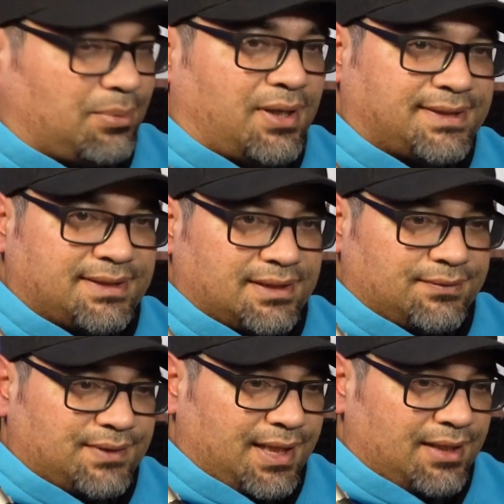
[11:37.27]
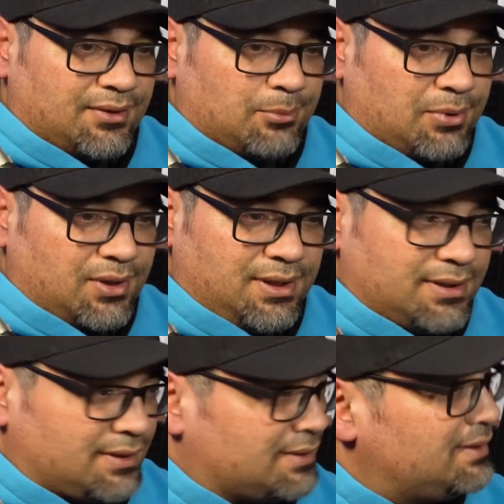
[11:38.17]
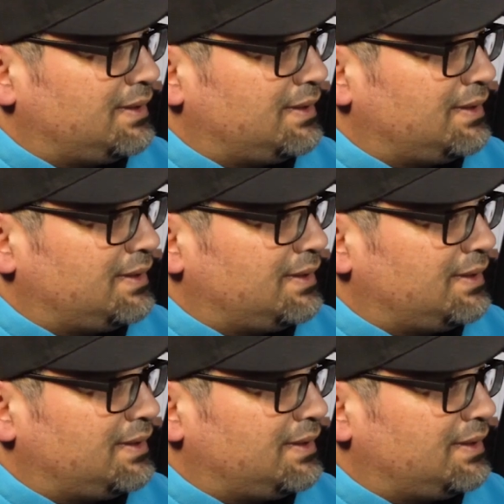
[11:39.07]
process of taking her apart and